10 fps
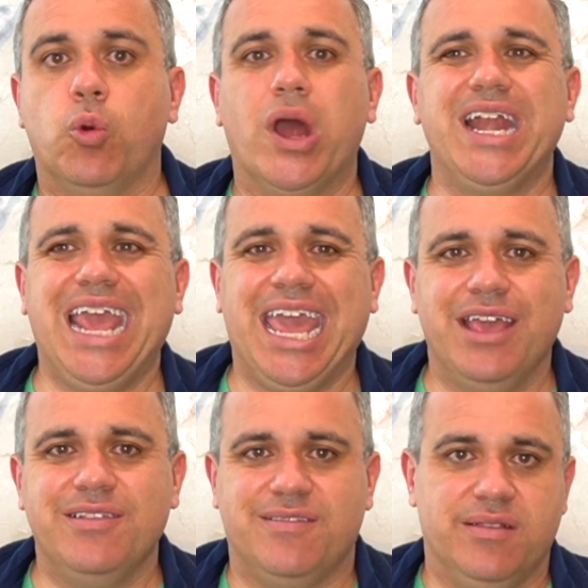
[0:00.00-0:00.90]
one
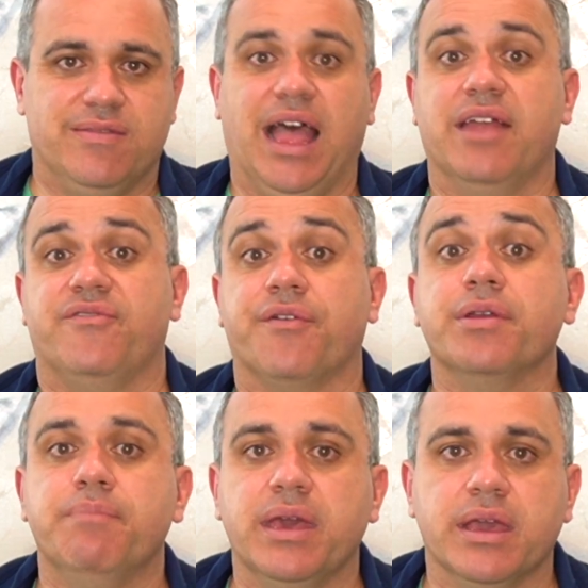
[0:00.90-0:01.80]
case, it's not
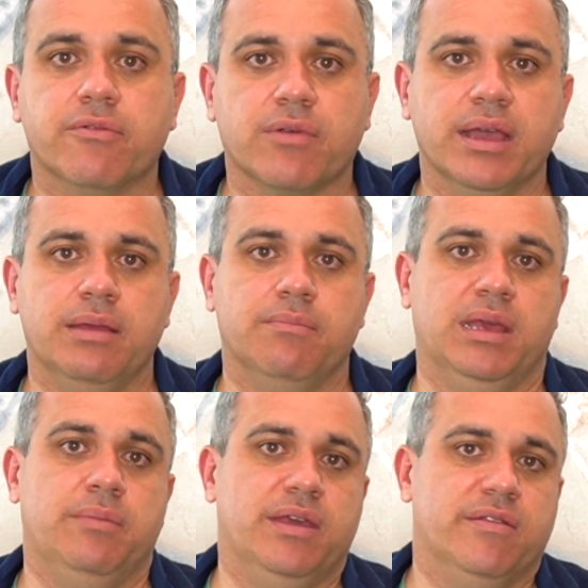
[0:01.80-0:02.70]
very big, right?
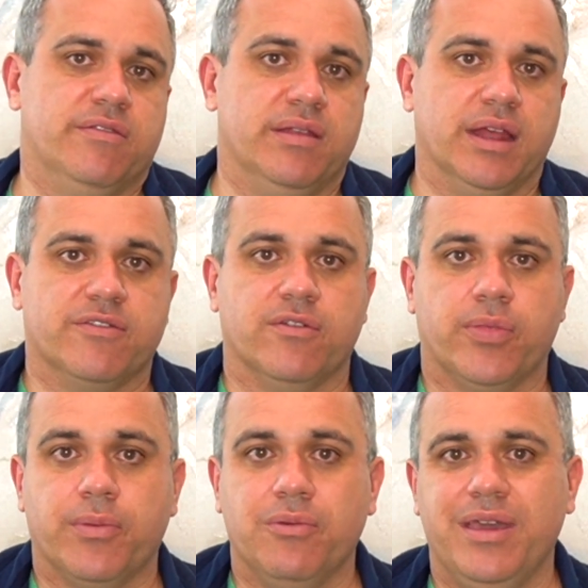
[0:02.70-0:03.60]
Maybe it's an
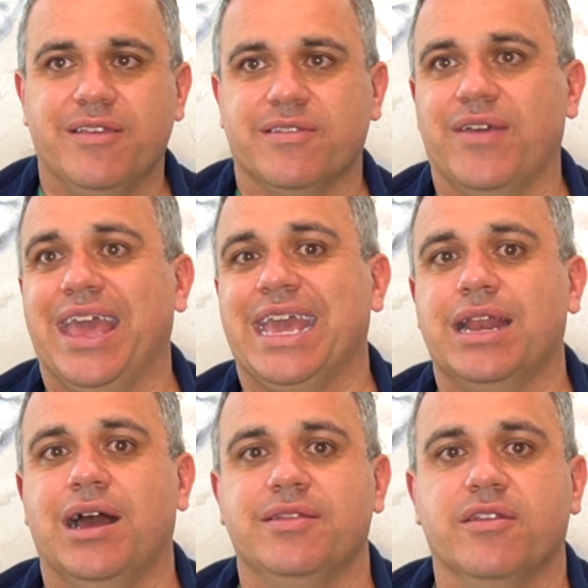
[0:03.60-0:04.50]
extra 3 weeks of
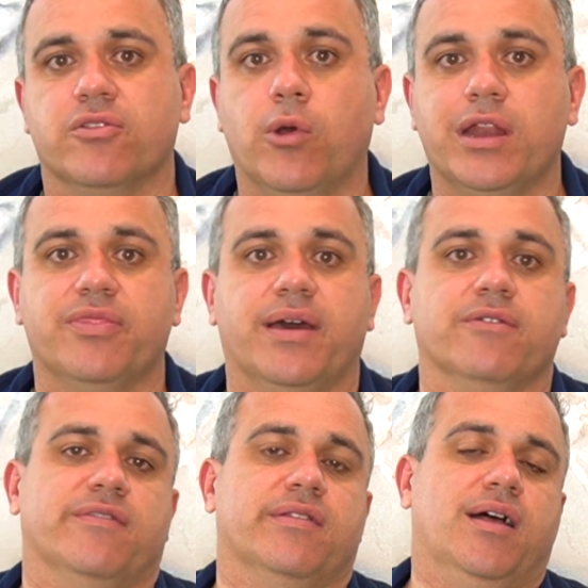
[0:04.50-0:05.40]
hanging on to
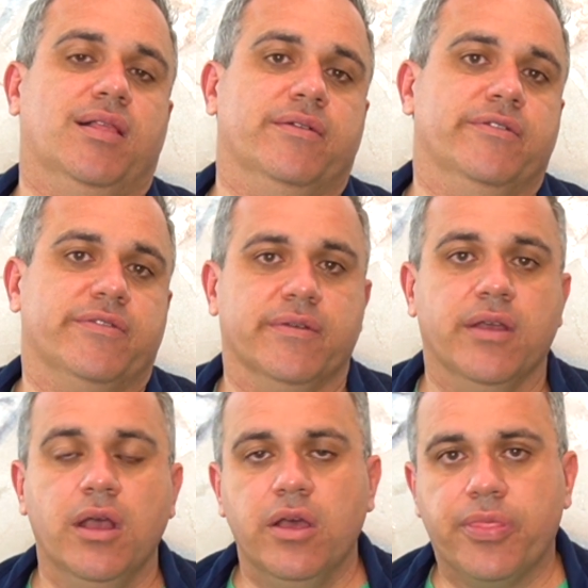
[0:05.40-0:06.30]
$20,000 or
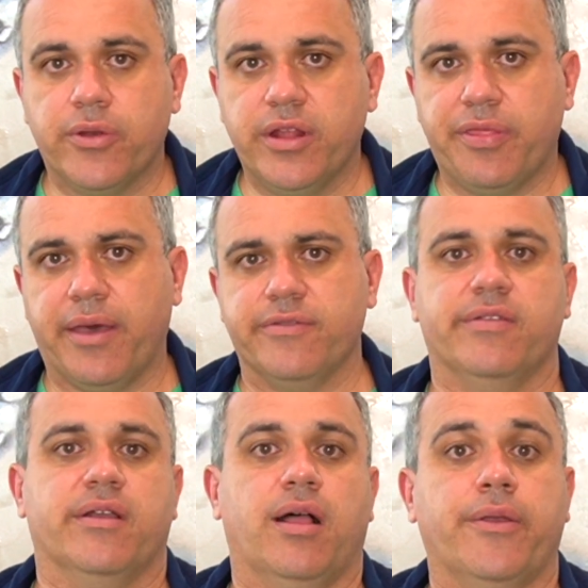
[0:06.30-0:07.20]

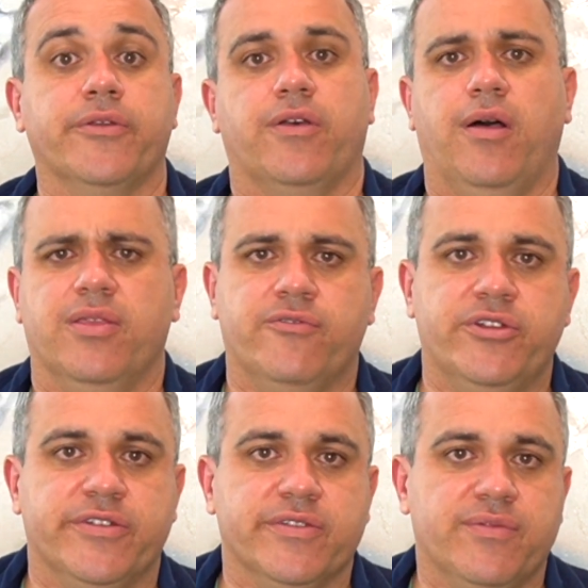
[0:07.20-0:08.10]
$30,000, all of
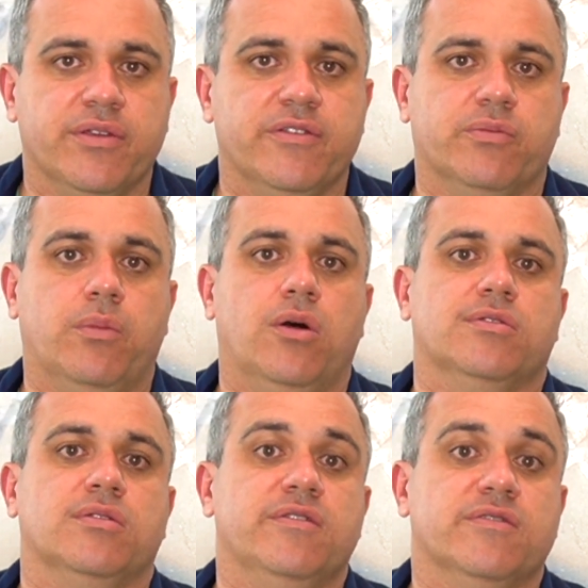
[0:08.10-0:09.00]
which is very
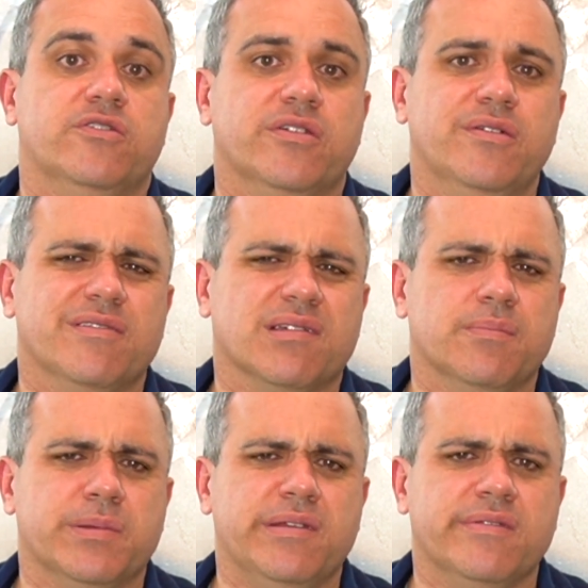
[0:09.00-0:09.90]
small to these insurance
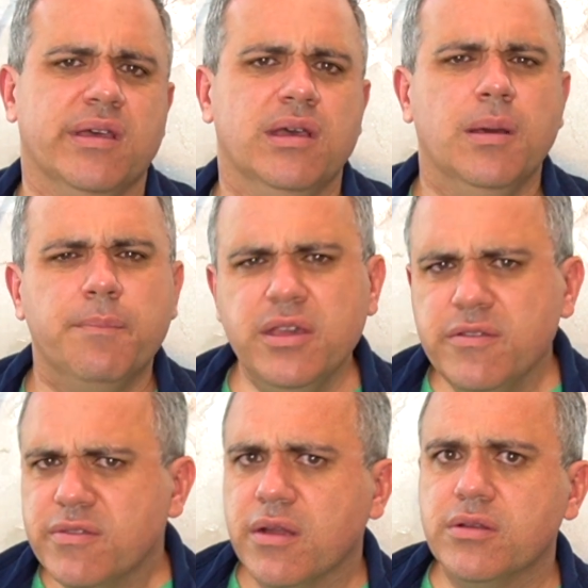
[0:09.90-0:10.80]
companies. But you
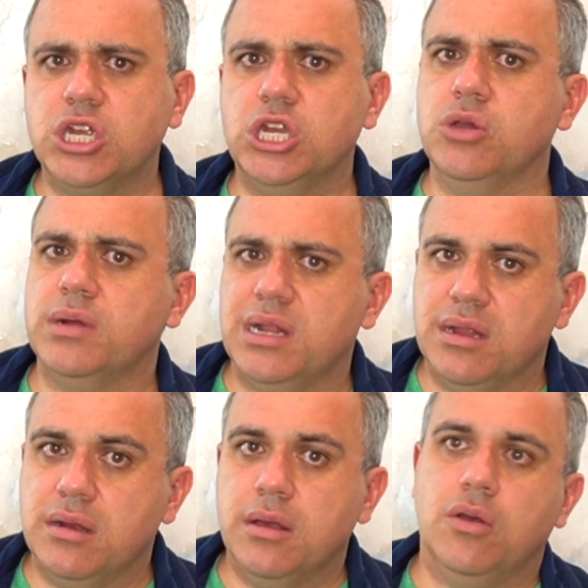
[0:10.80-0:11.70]
start doing
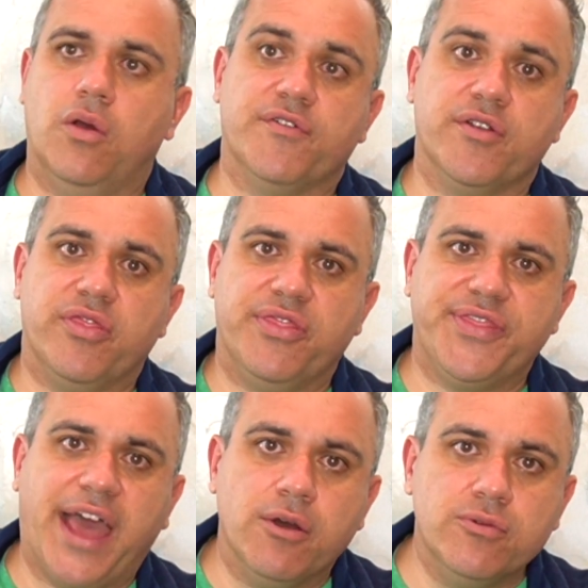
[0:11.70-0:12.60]
it over
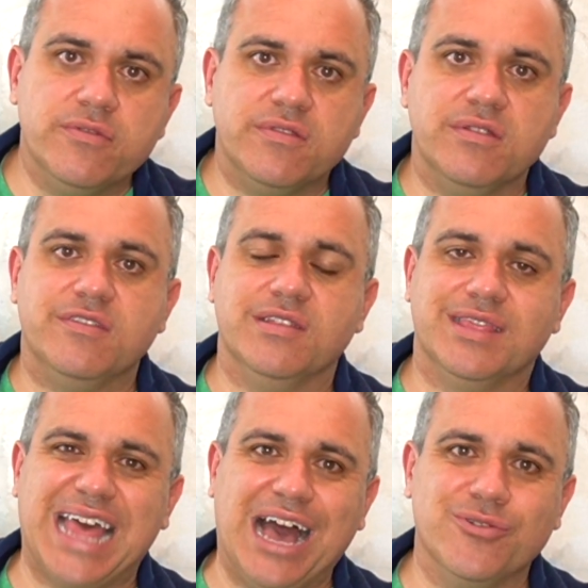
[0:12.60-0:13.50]
thousands
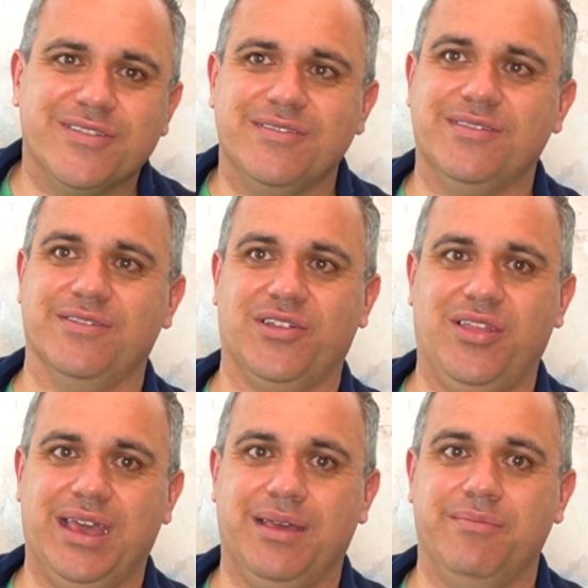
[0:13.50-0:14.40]
and thousands of
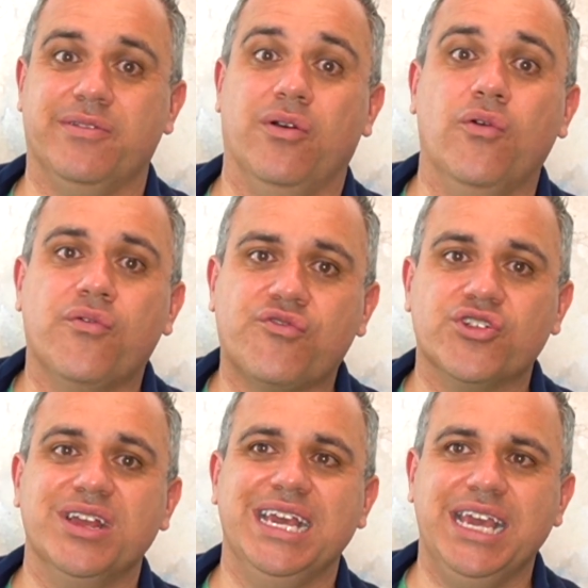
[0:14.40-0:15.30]
claims
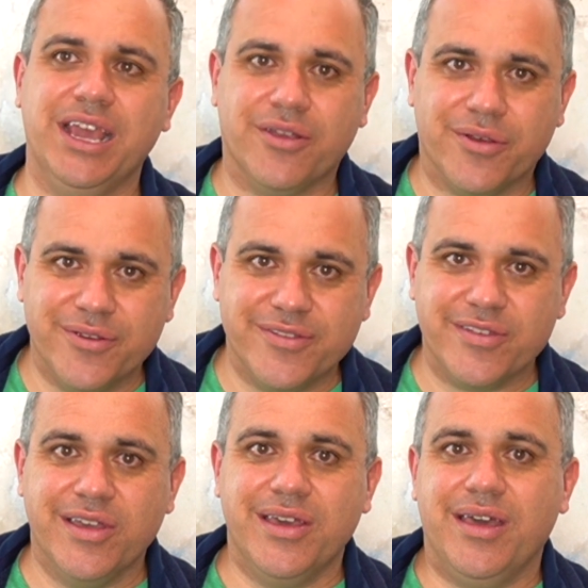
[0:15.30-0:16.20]
over
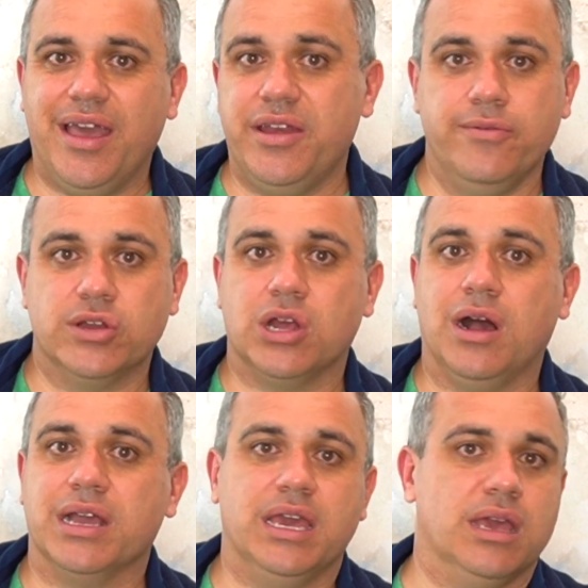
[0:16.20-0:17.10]
years, and you are
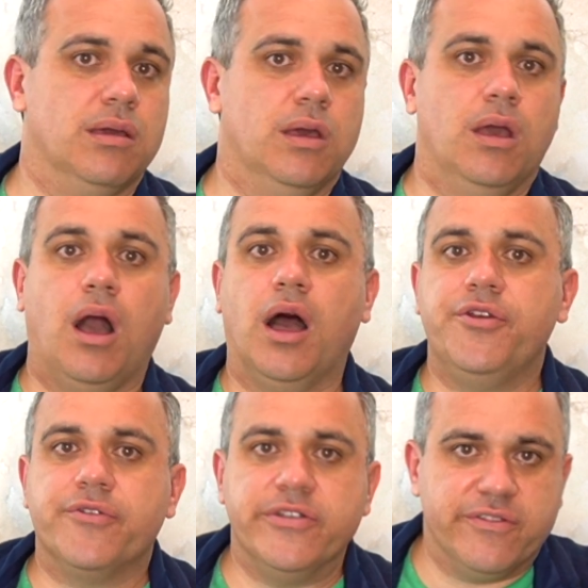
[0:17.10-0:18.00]
talking
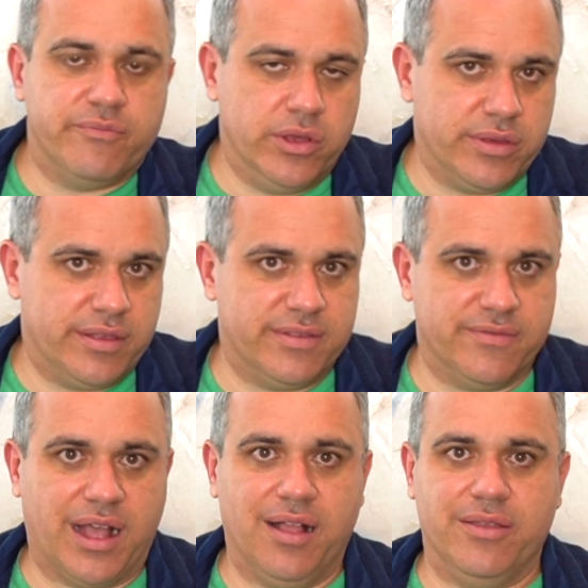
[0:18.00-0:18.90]
hundreds of millions
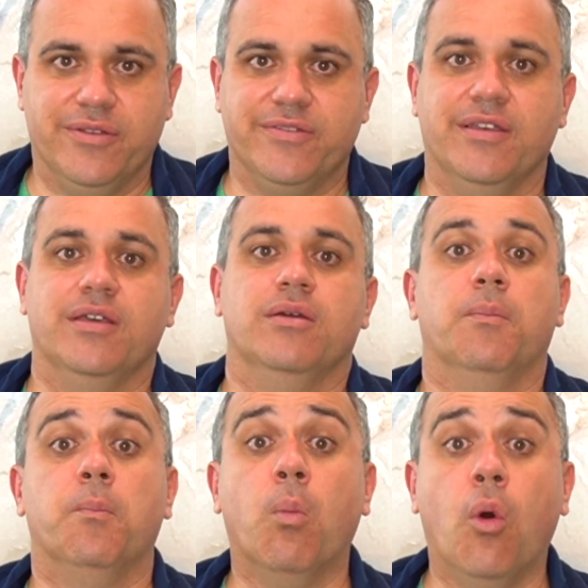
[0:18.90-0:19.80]
of dollars
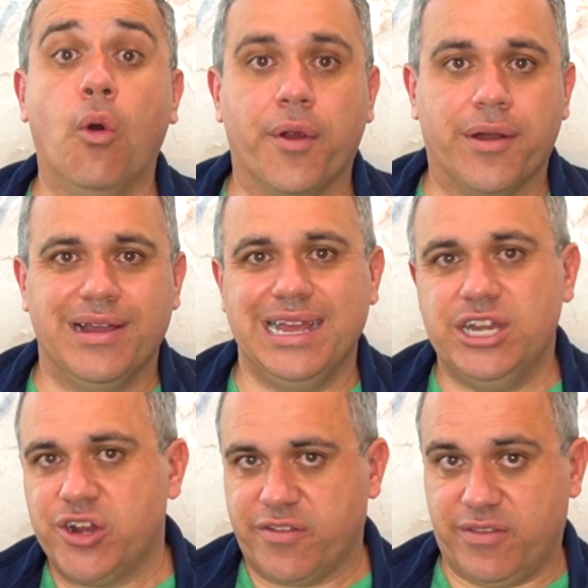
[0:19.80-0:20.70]
more
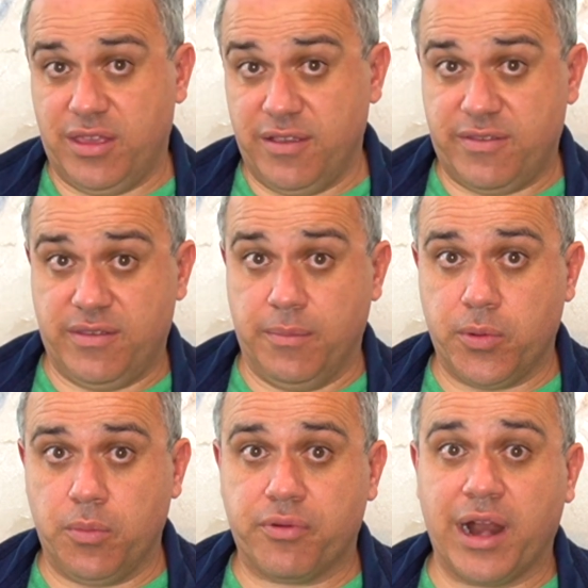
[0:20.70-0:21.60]
in just this
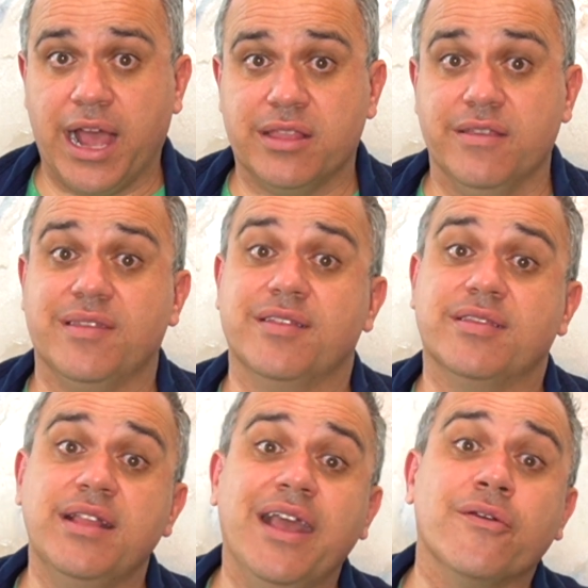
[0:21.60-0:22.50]
simple practice
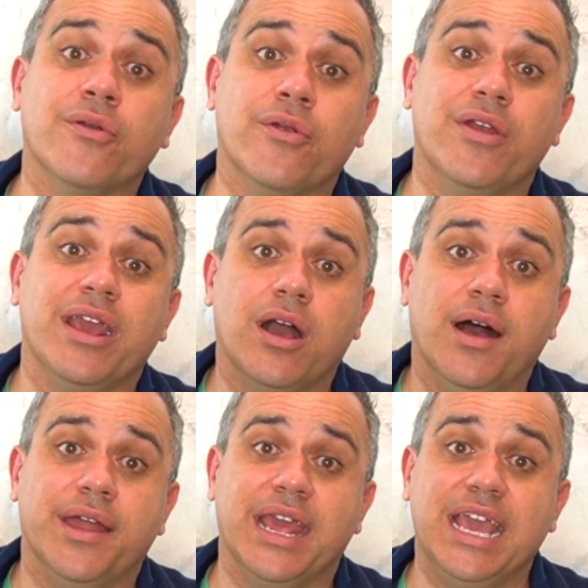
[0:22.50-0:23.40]
that they're earning
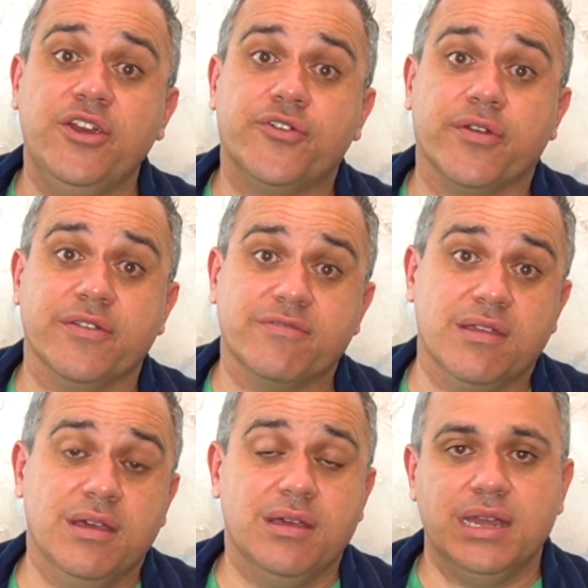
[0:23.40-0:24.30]
on
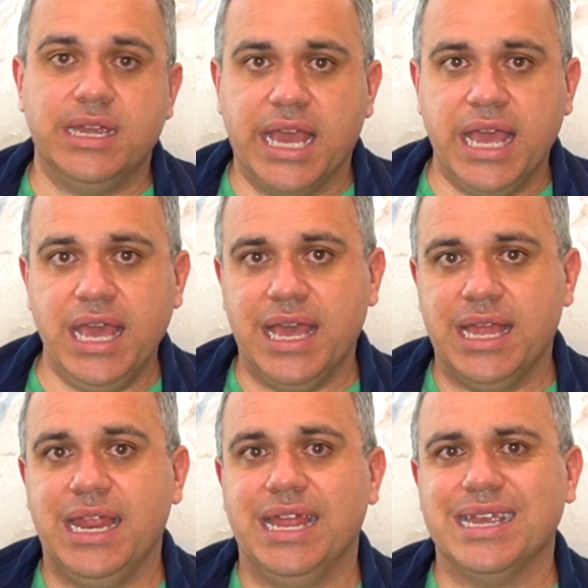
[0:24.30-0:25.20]
interest day
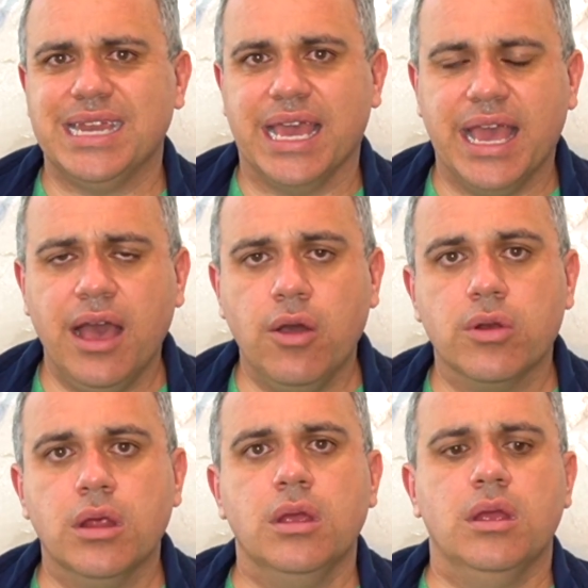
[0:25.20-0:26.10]
in and day out.